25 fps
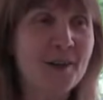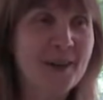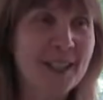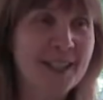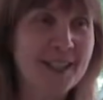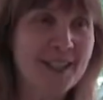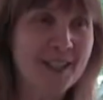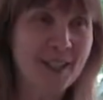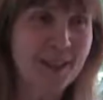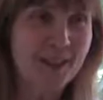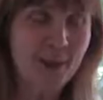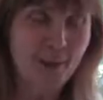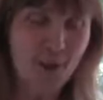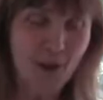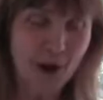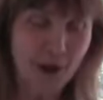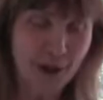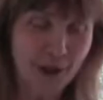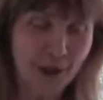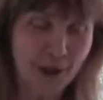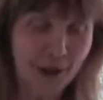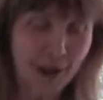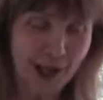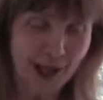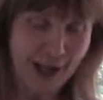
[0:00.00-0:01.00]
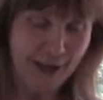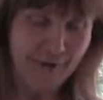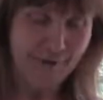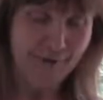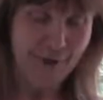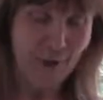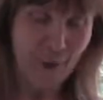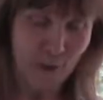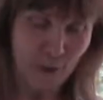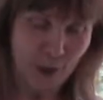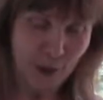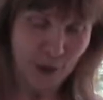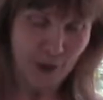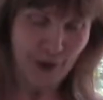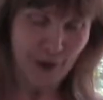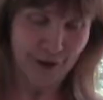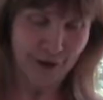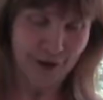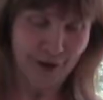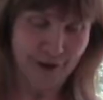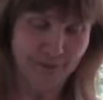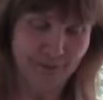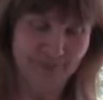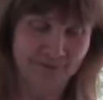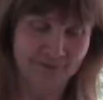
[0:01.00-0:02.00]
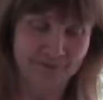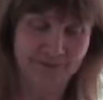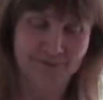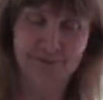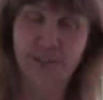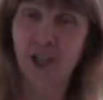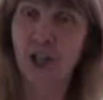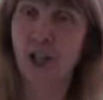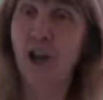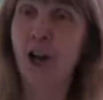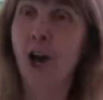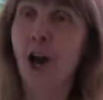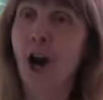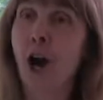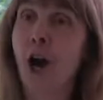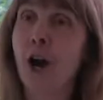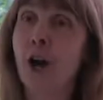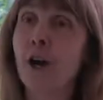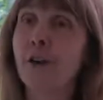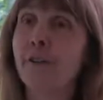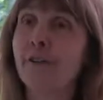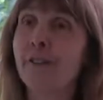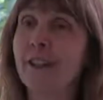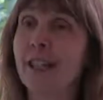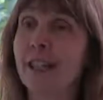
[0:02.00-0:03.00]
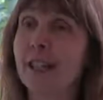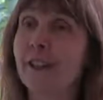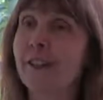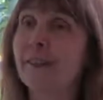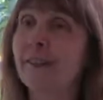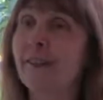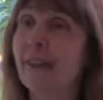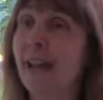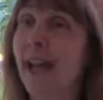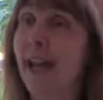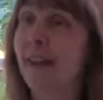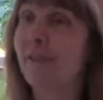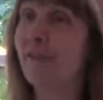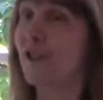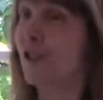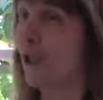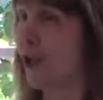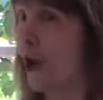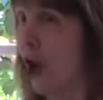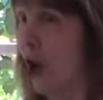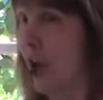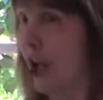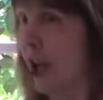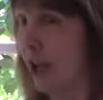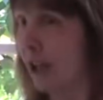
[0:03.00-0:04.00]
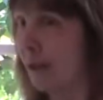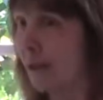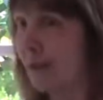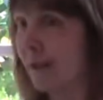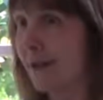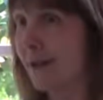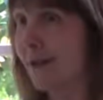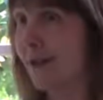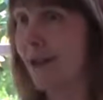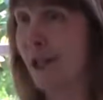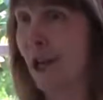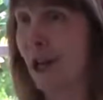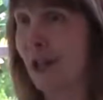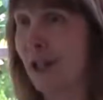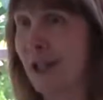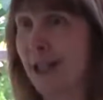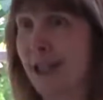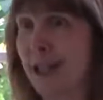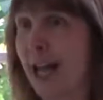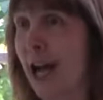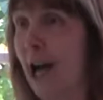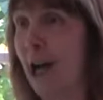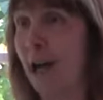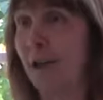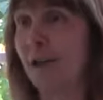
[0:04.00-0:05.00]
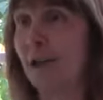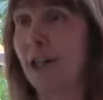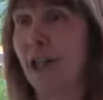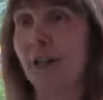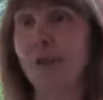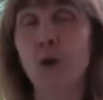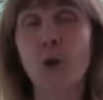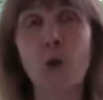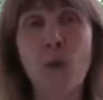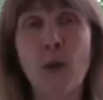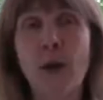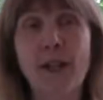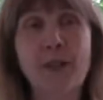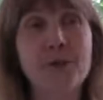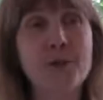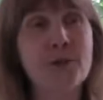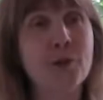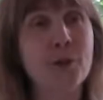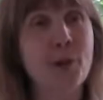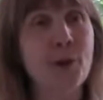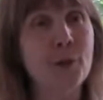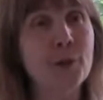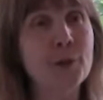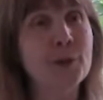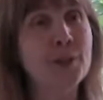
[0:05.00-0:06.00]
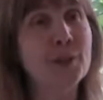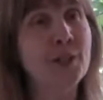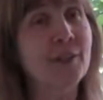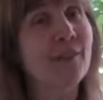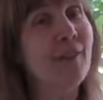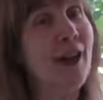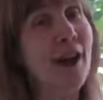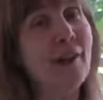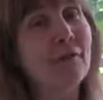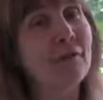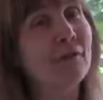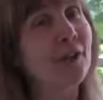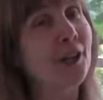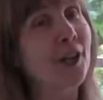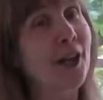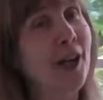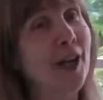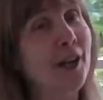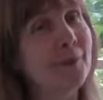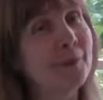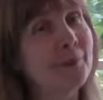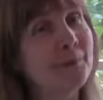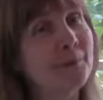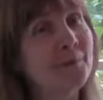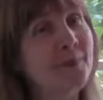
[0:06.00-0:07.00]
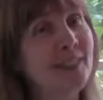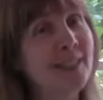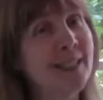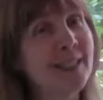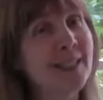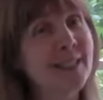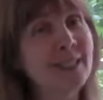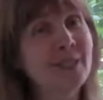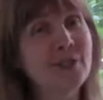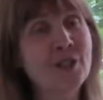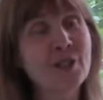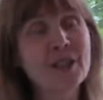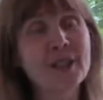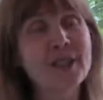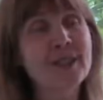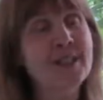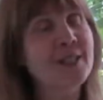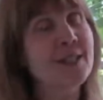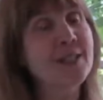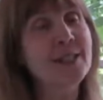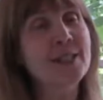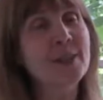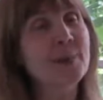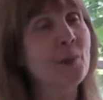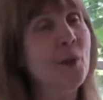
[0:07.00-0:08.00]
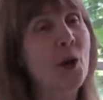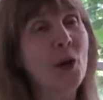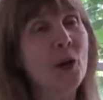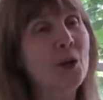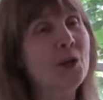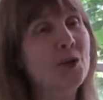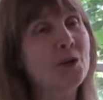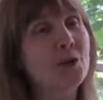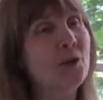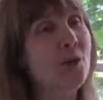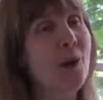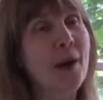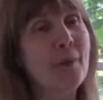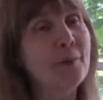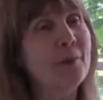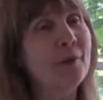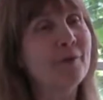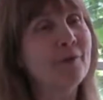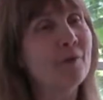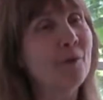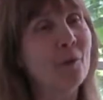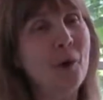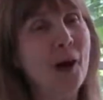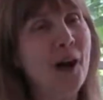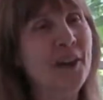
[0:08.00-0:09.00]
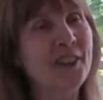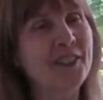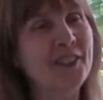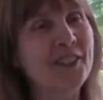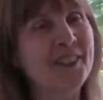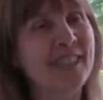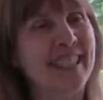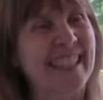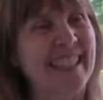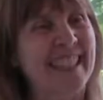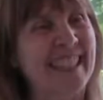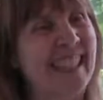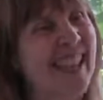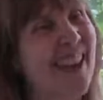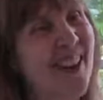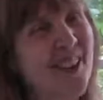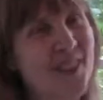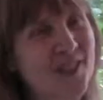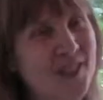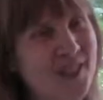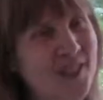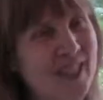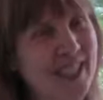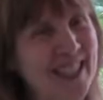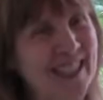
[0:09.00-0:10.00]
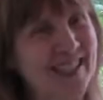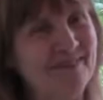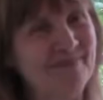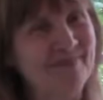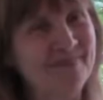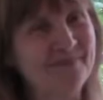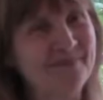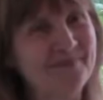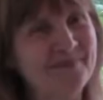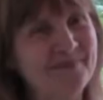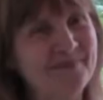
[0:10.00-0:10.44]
the rest of the water of the world. Harvey, after all, started out on the west coast of Africa. Just a small drop of water in the ocean.